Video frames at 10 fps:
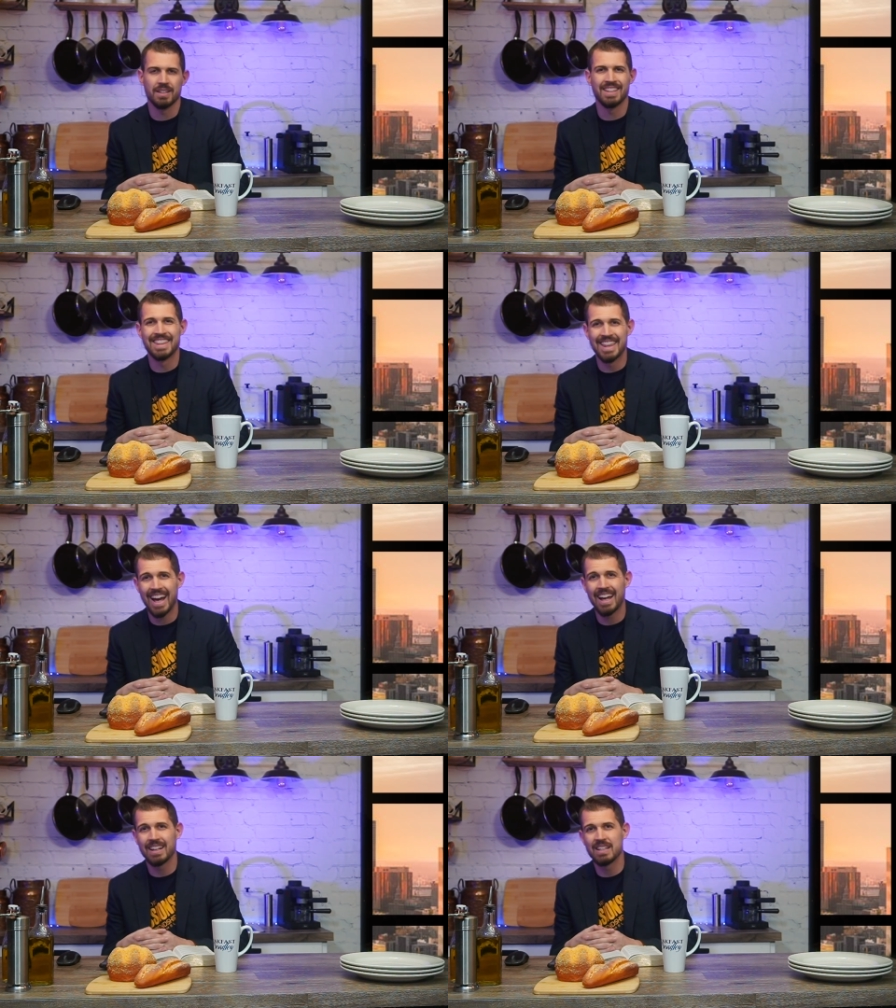And
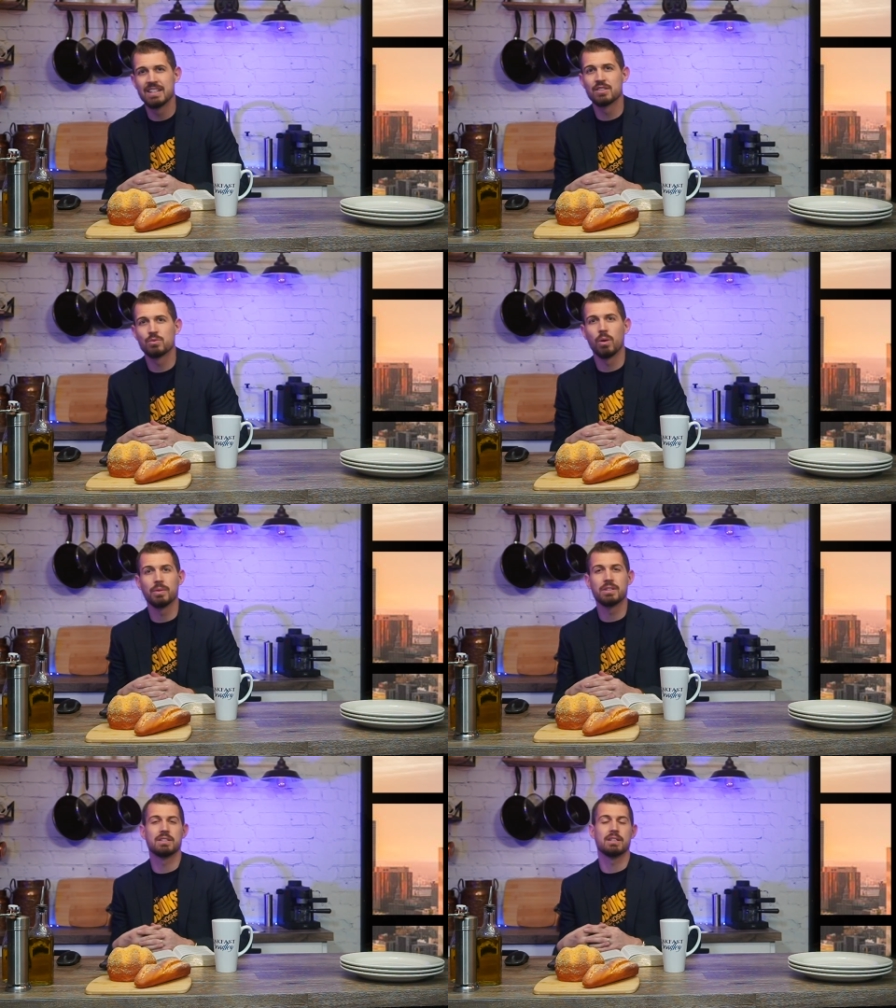that is what
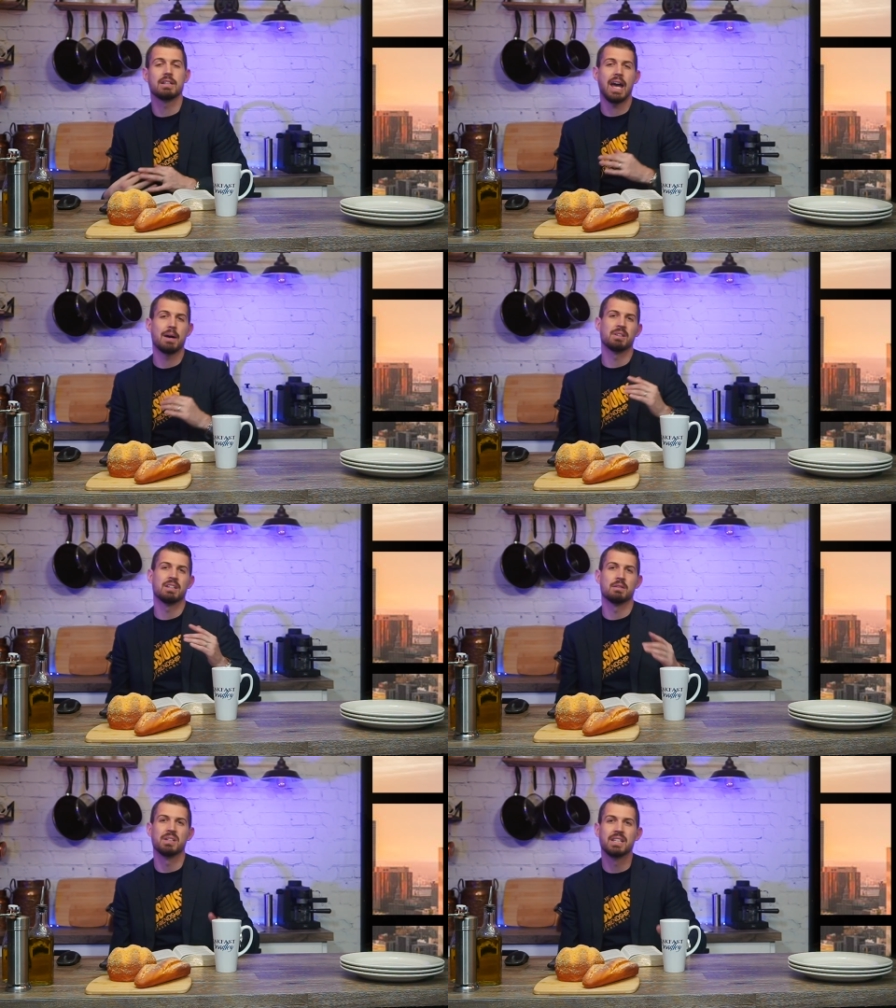we see happen
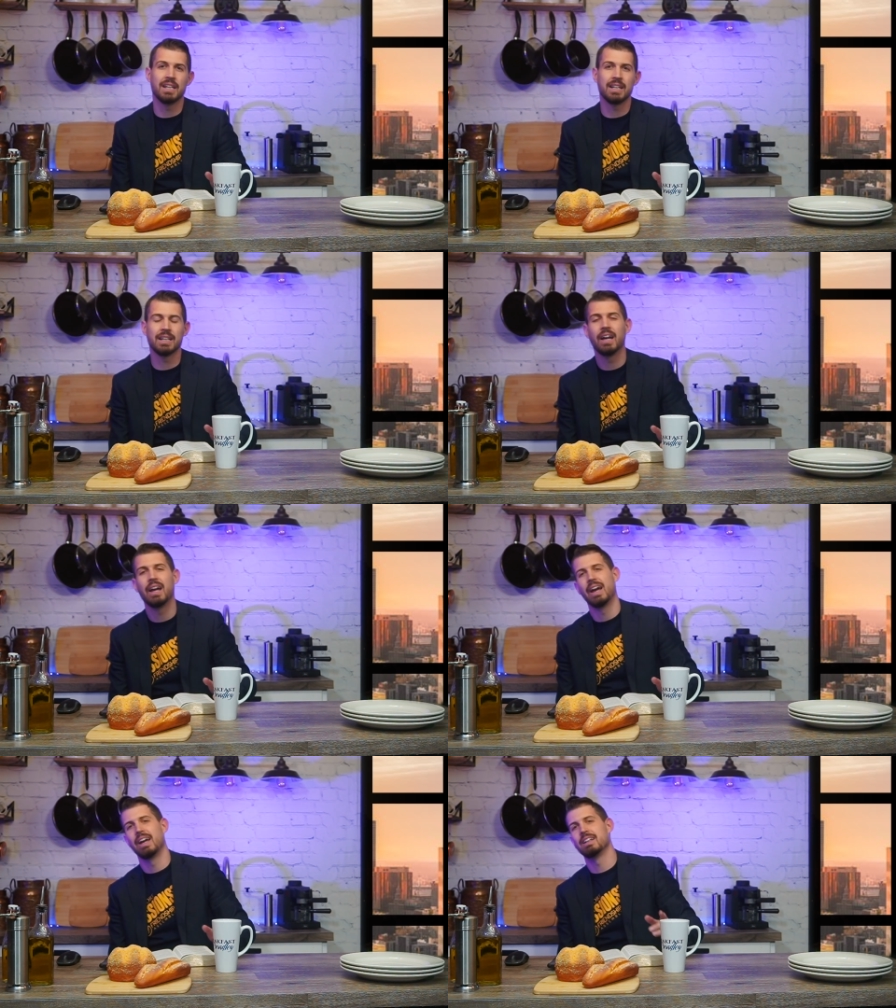in the beginning.
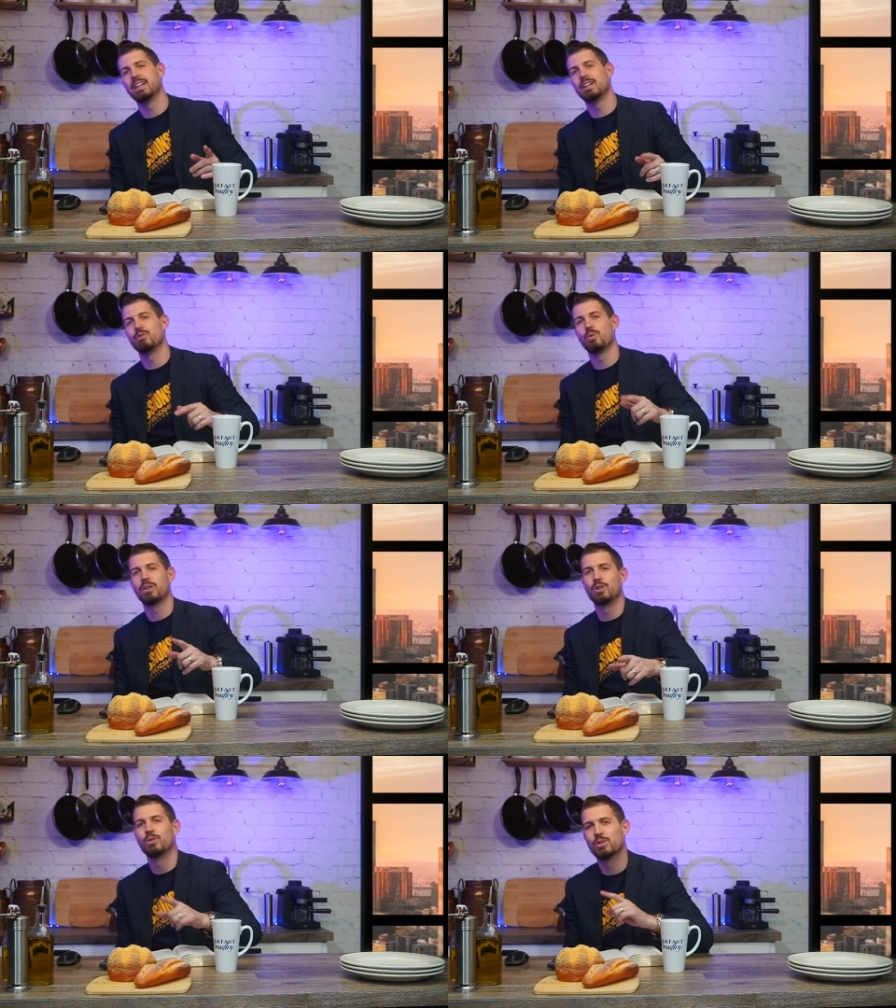And again, if you
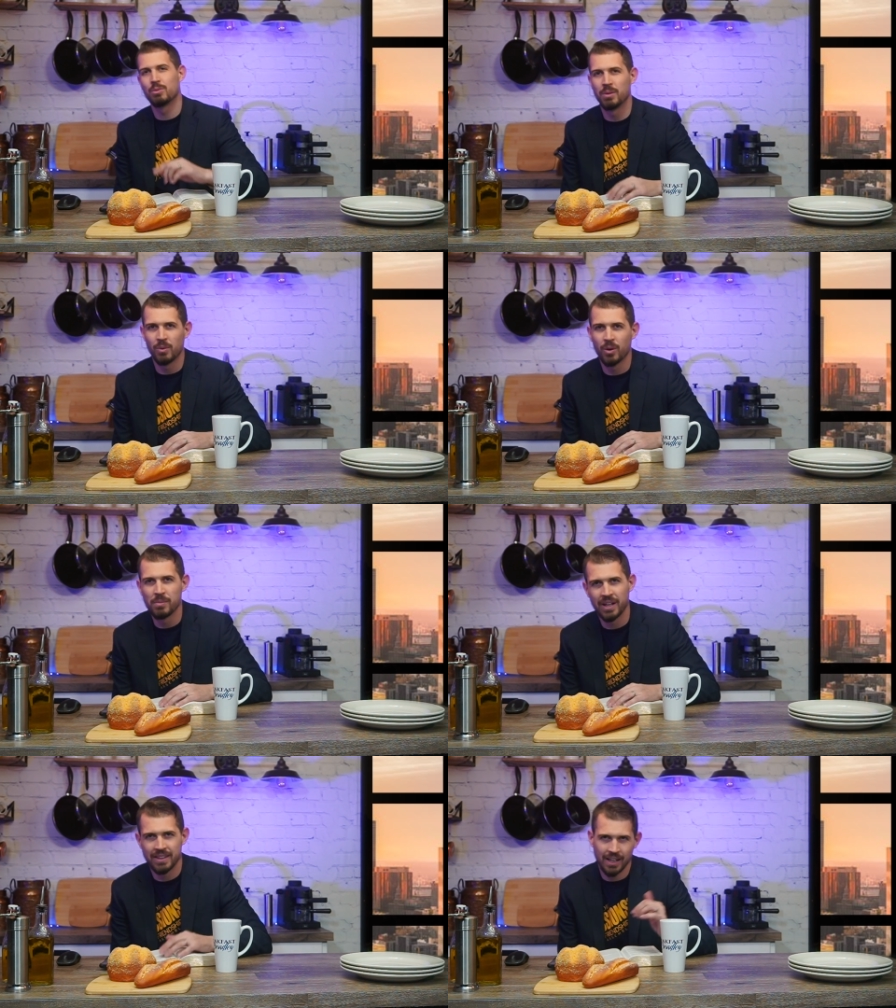want to know a little bit more
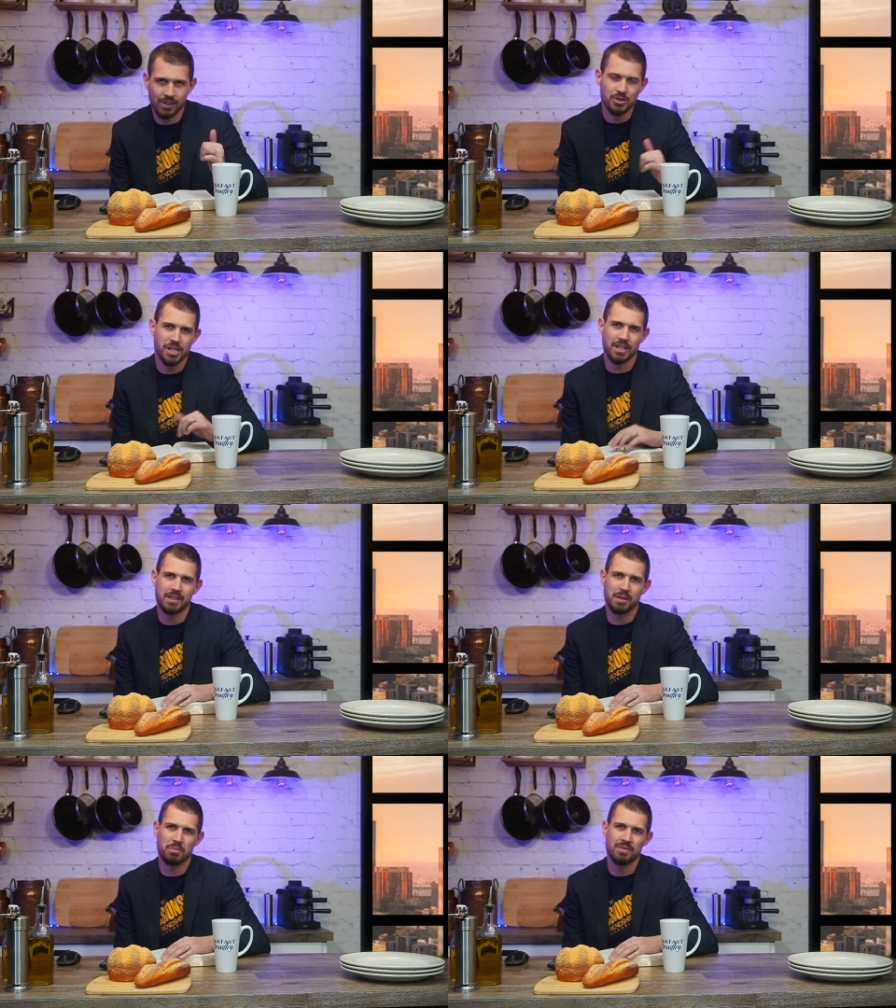about that, go check
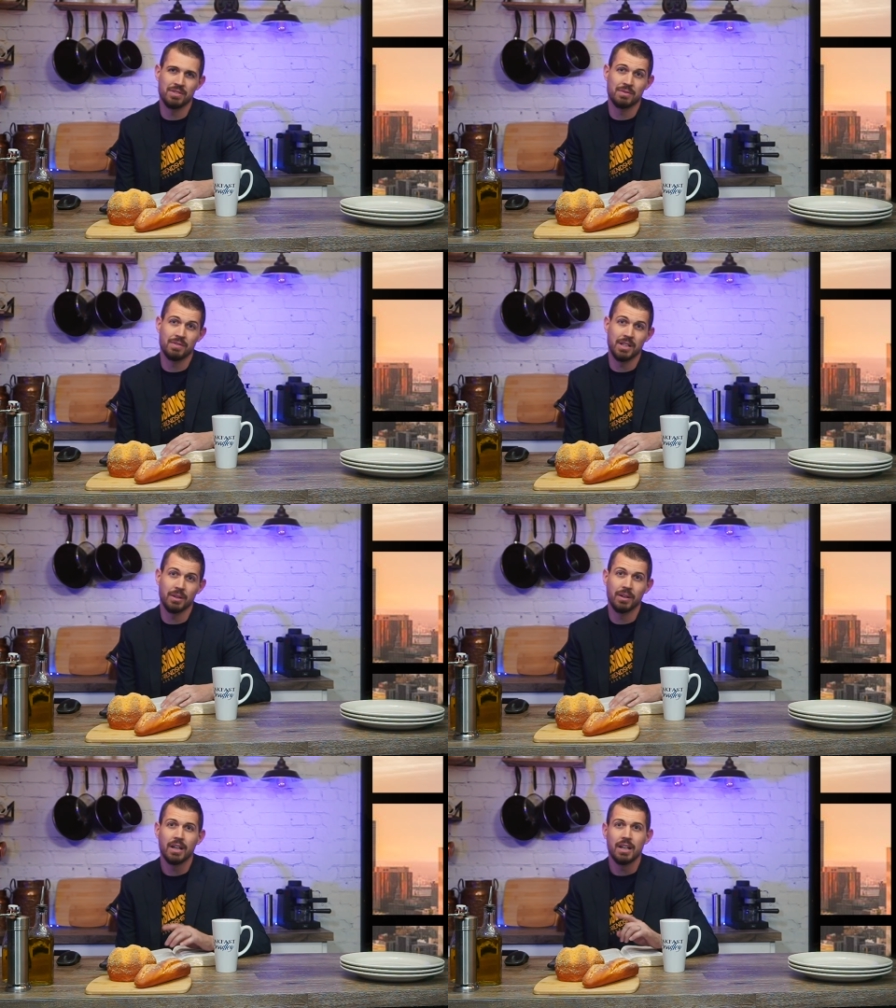out that previous video.